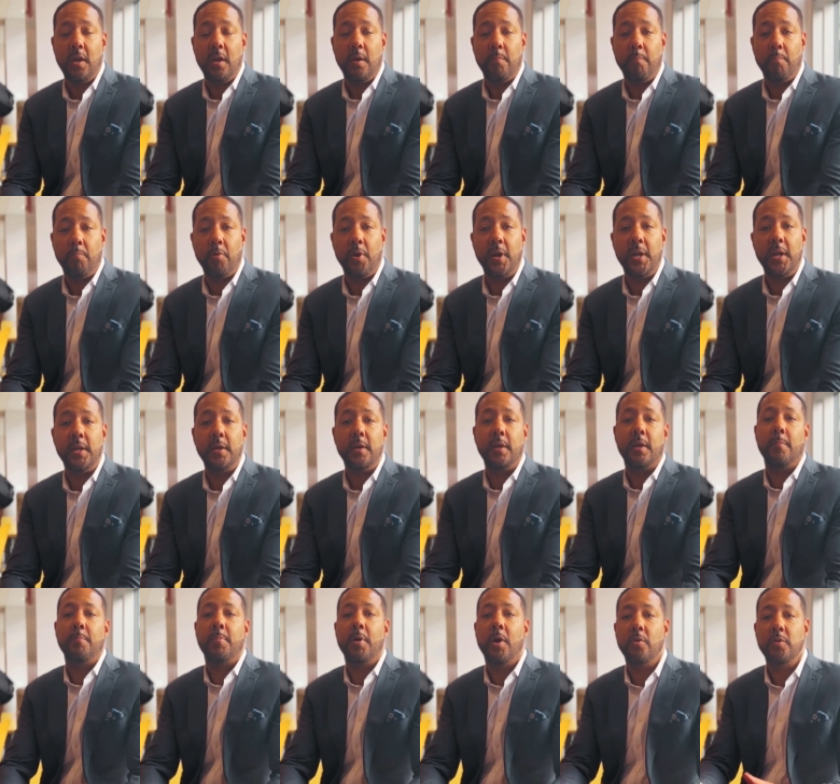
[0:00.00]
bring
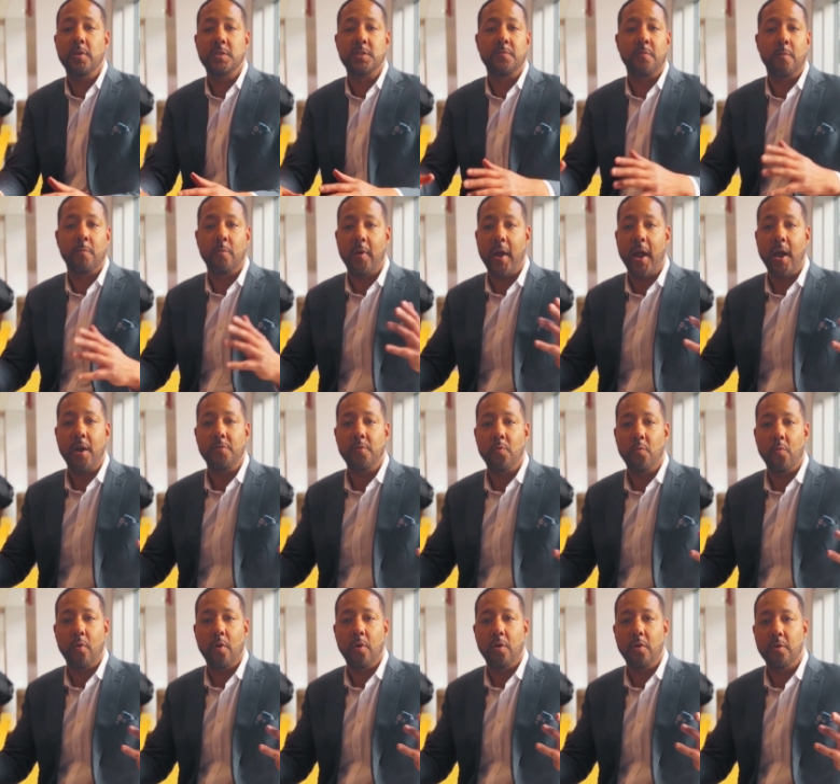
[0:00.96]
components from around the
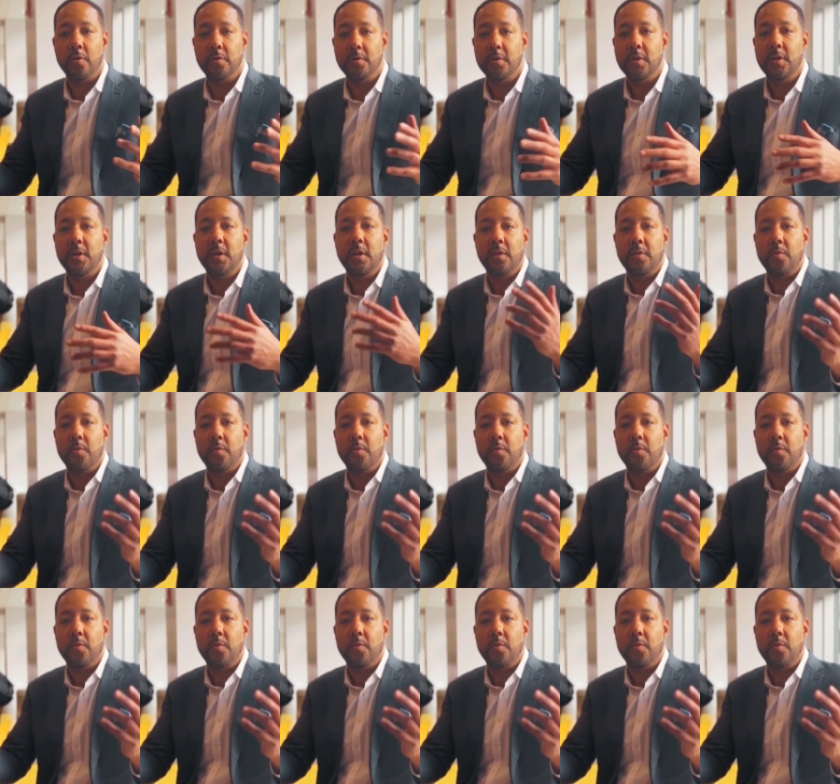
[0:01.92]
world